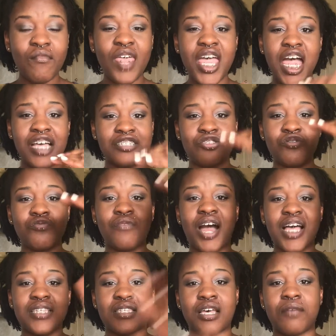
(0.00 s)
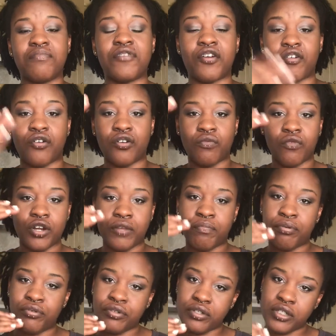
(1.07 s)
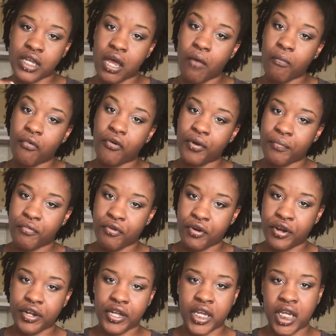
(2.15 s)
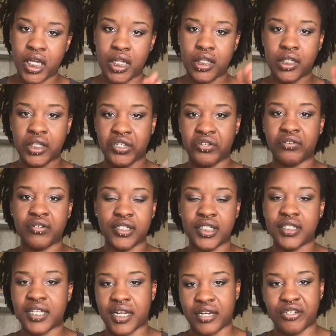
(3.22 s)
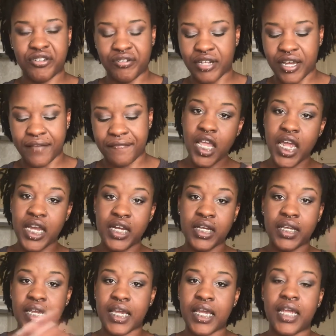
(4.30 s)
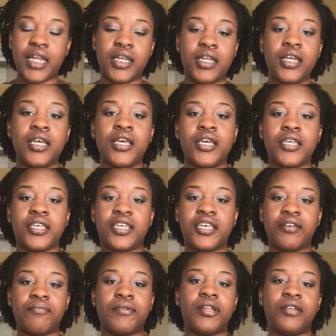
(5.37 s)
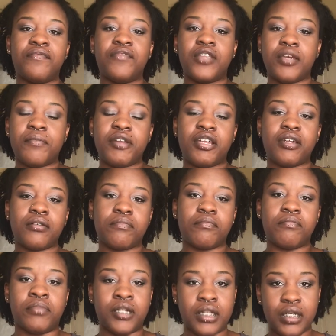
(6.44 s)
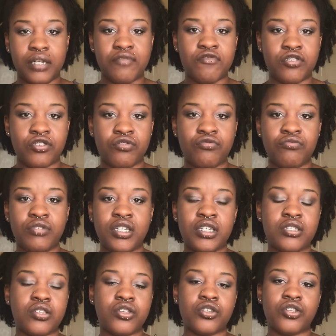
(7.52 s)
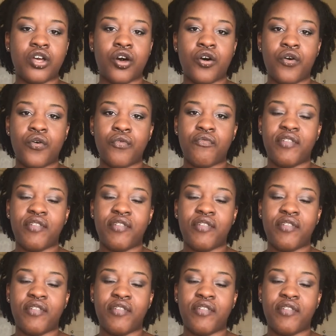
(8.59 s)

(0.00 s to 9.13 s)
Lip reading: as you rise up, they're gonna want to pull you down more and more, and you don't need that in your life. And again, get rid of limiting beliefs. You need to know